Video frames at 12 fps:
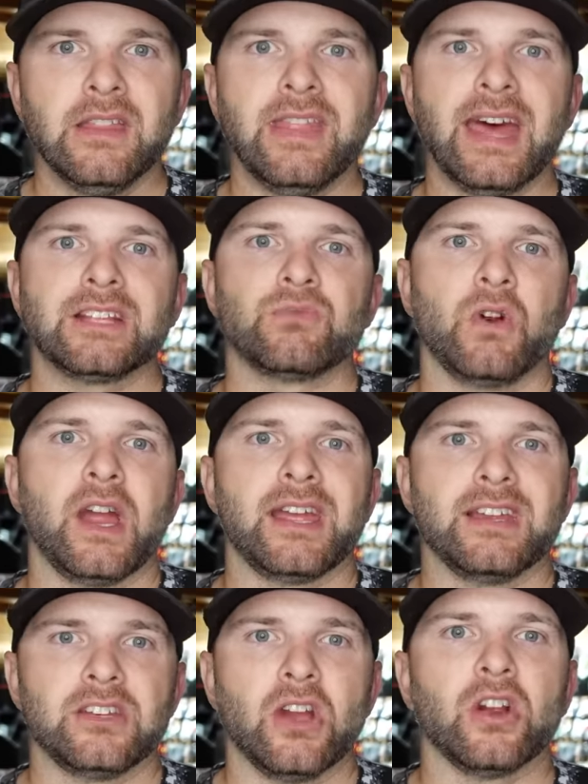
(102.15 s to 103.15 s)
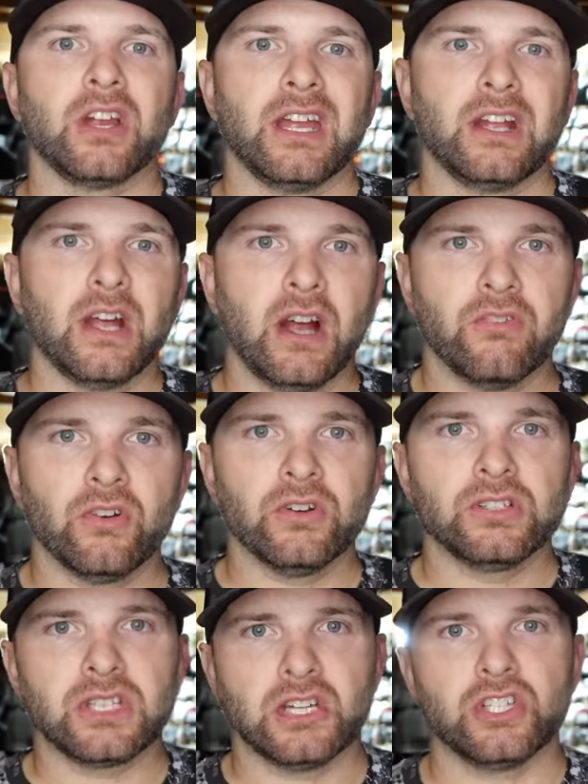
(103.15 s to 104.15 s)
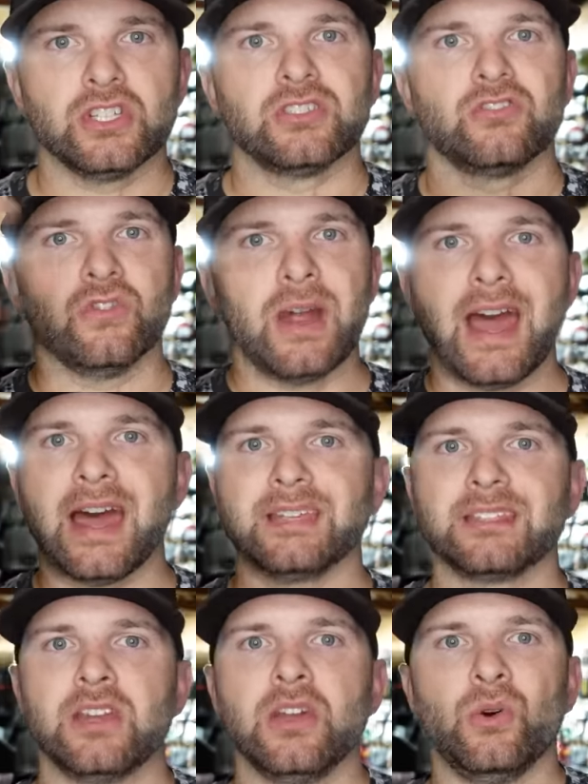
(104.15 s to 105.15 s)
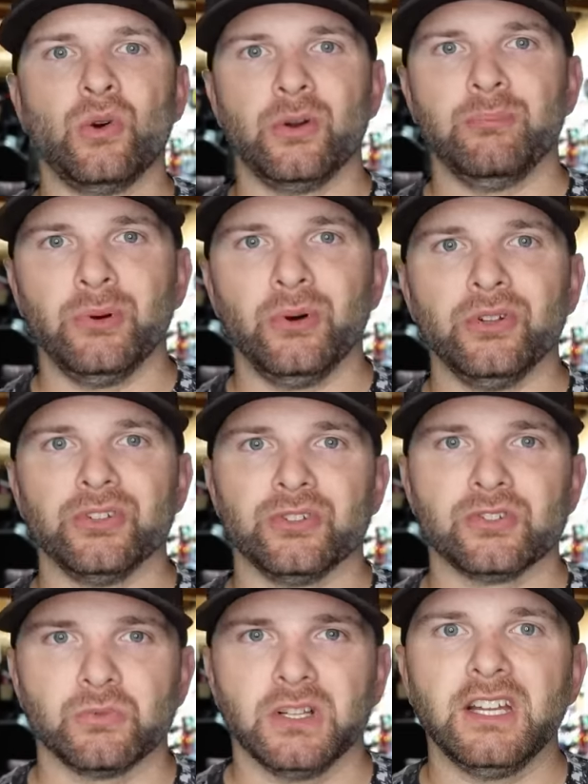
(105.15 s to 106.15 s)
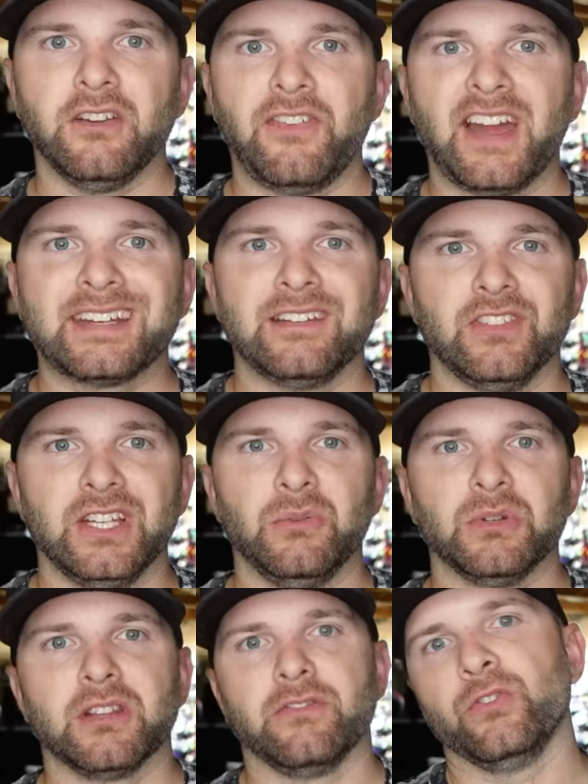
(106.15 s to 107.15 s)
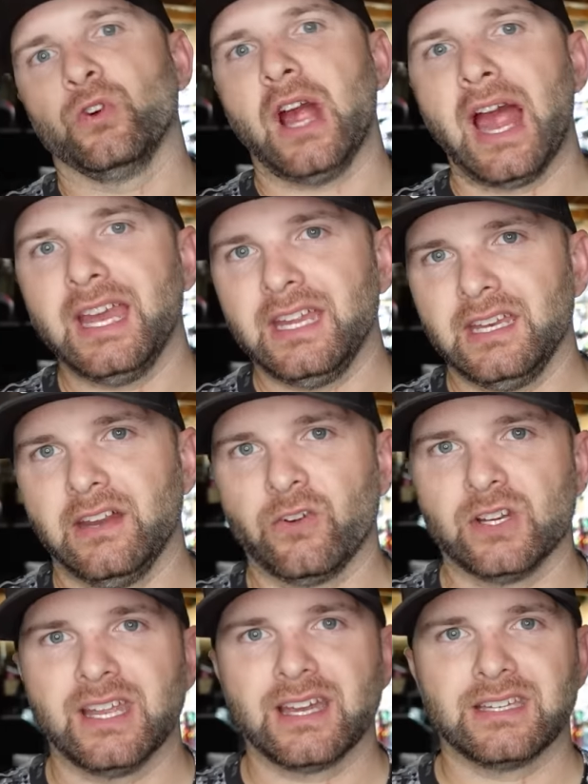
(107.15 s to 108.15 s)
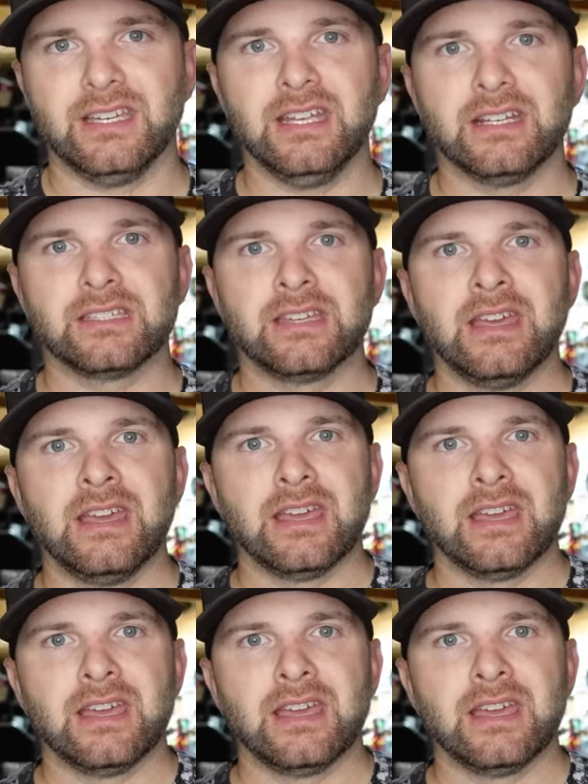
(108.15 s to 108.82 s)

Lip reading: That's where I can target cover, such as grass or boulders, really effectively with a variety of different techniques.